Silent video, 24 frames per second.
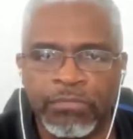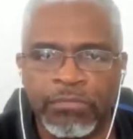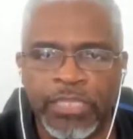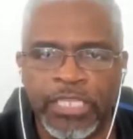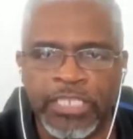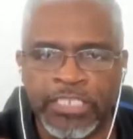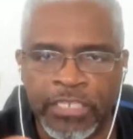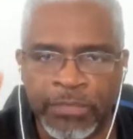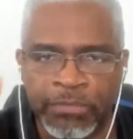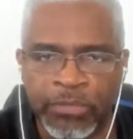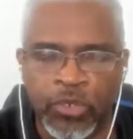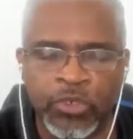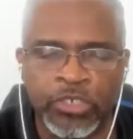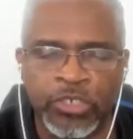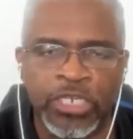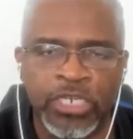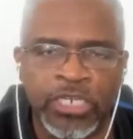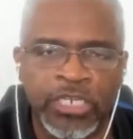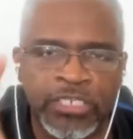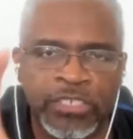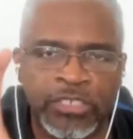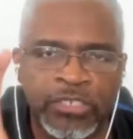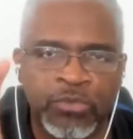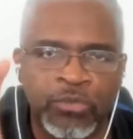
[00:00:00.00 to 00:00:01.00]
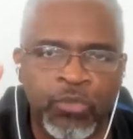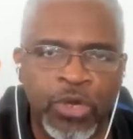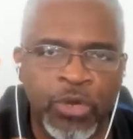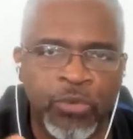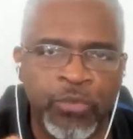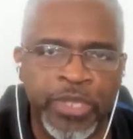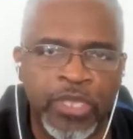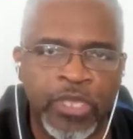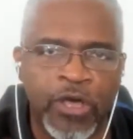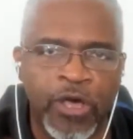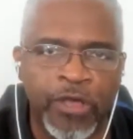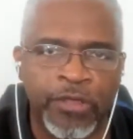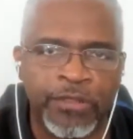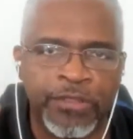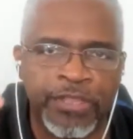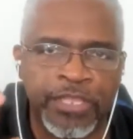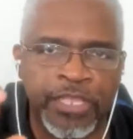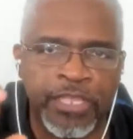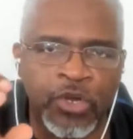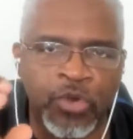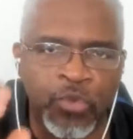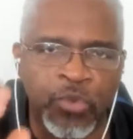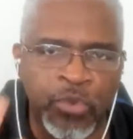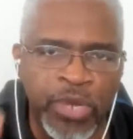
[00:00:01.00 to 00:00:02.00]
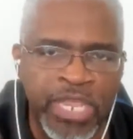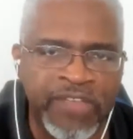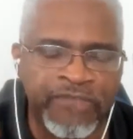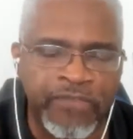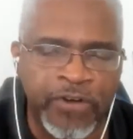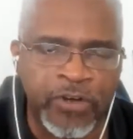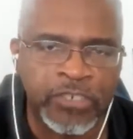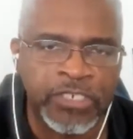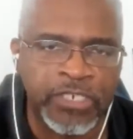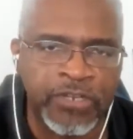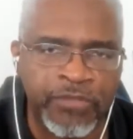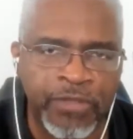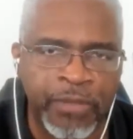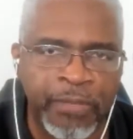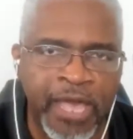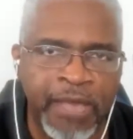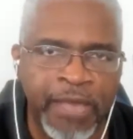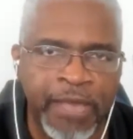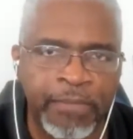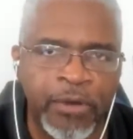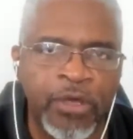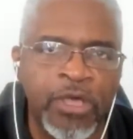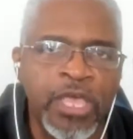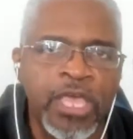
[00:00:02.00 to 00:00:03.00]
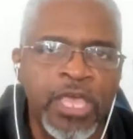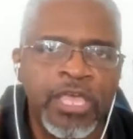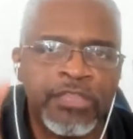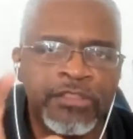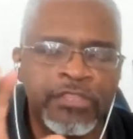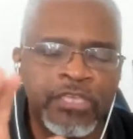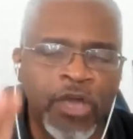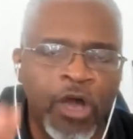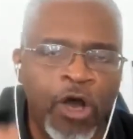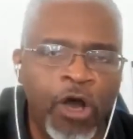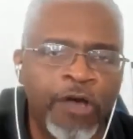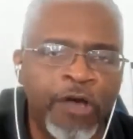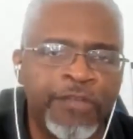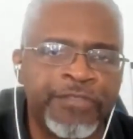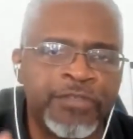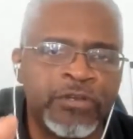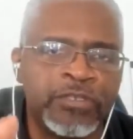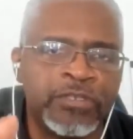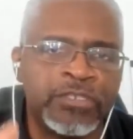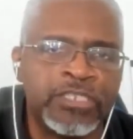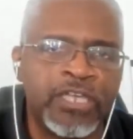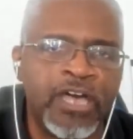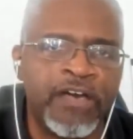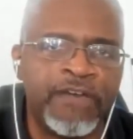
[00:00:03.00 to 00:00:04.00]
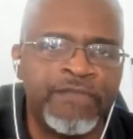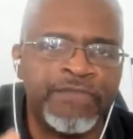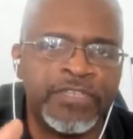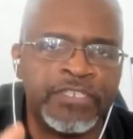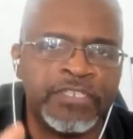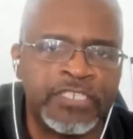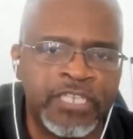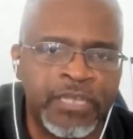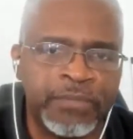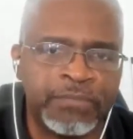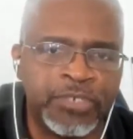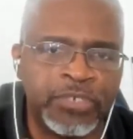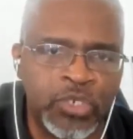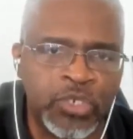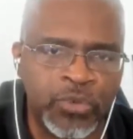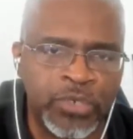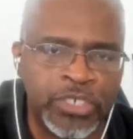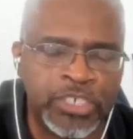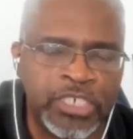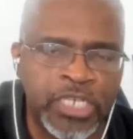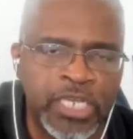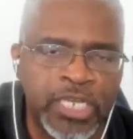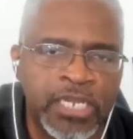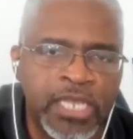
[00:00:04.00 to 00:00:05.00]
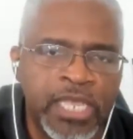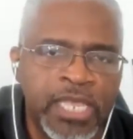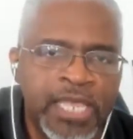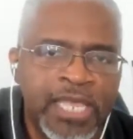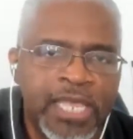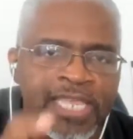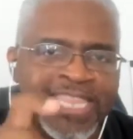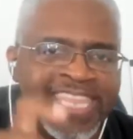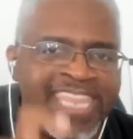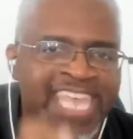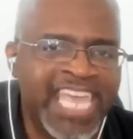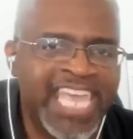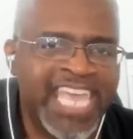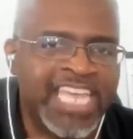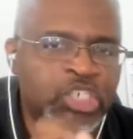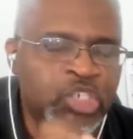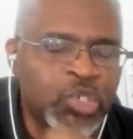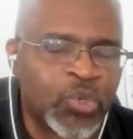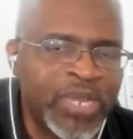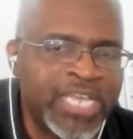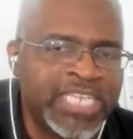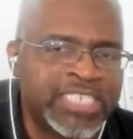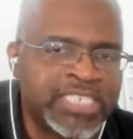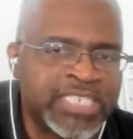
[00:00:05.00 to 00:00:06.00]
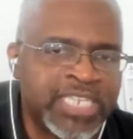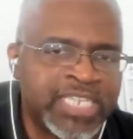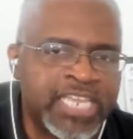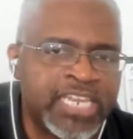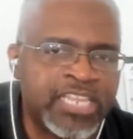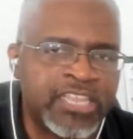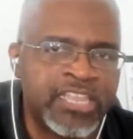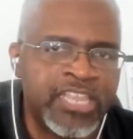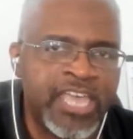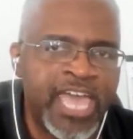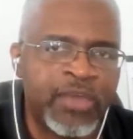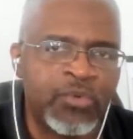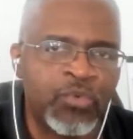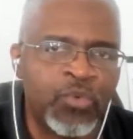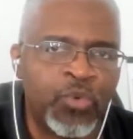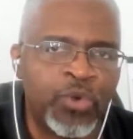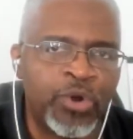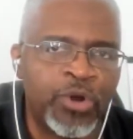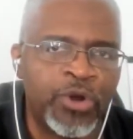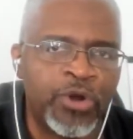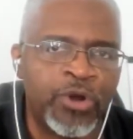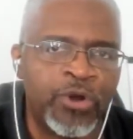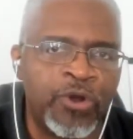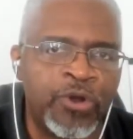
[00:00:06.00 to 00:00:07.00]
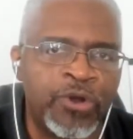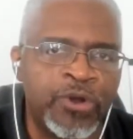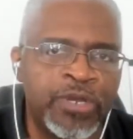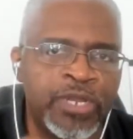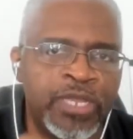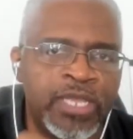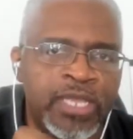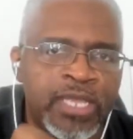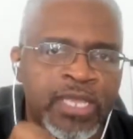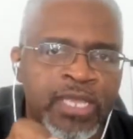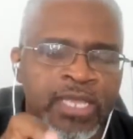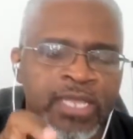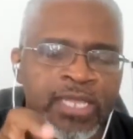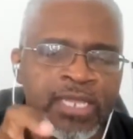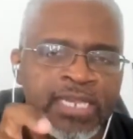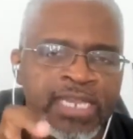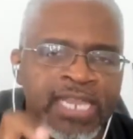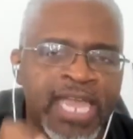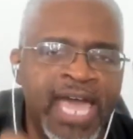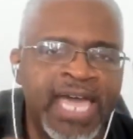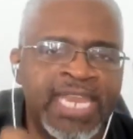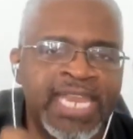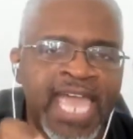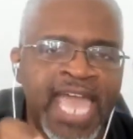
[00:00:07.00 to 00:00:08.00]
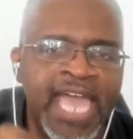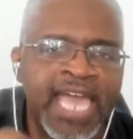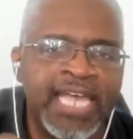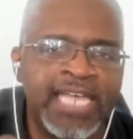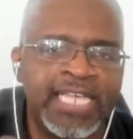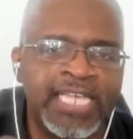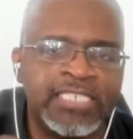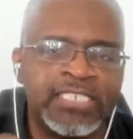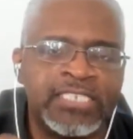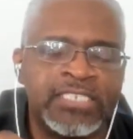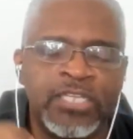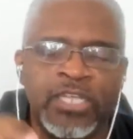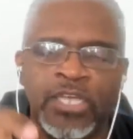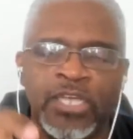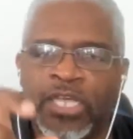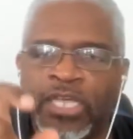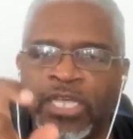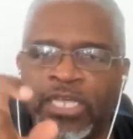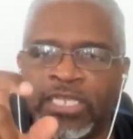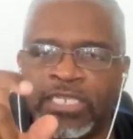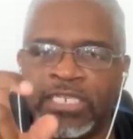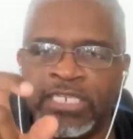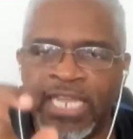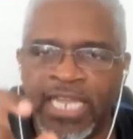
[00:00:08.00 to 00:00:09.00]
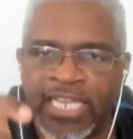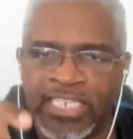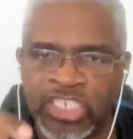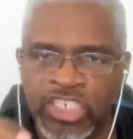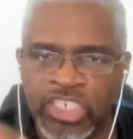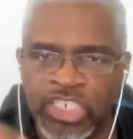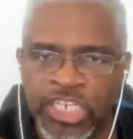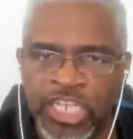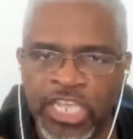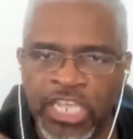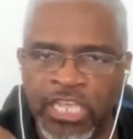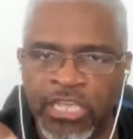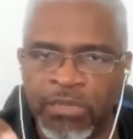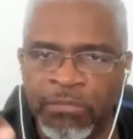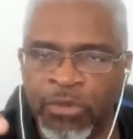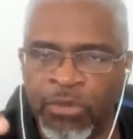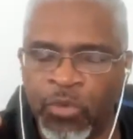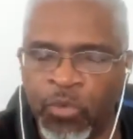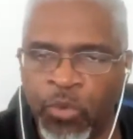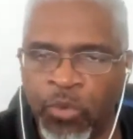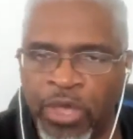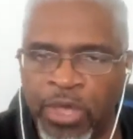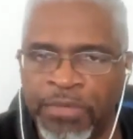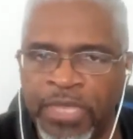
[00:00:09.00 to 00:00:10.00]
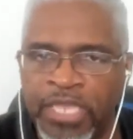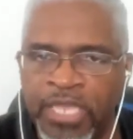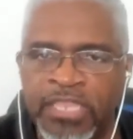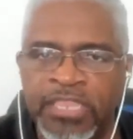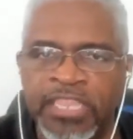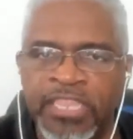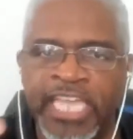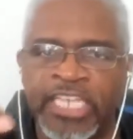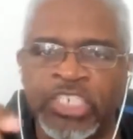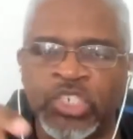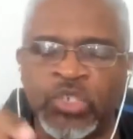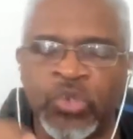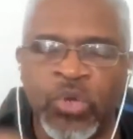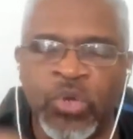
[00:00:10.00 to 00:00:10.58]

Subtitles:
and the Septuagint is what we call the Greek version of the Bible, the authors of the Septuagint, they translated that word not as nashim, women, they